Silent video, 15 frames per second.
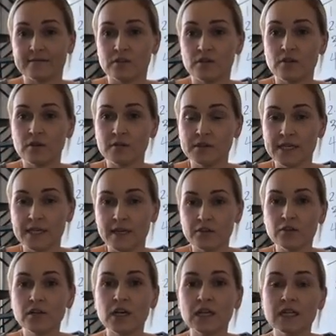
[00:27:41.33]
Do you know what I'm saying?
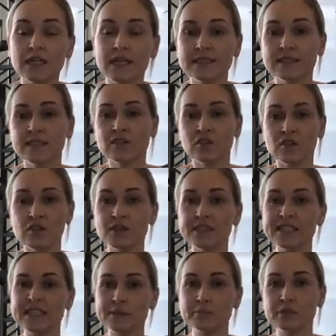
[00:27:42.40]
You're collecting all the
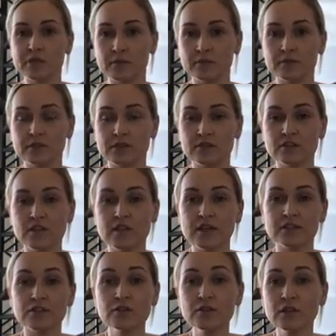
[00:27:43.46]
symptoms so
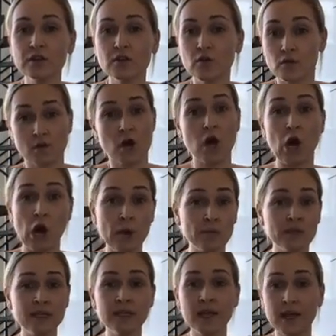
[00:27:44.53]
that you can
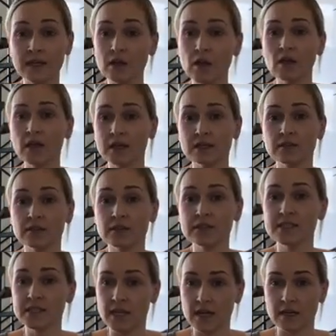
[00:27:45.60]
calmly and correctly
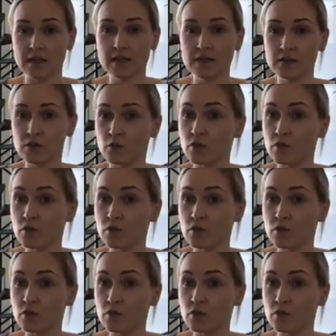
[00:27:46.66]
say,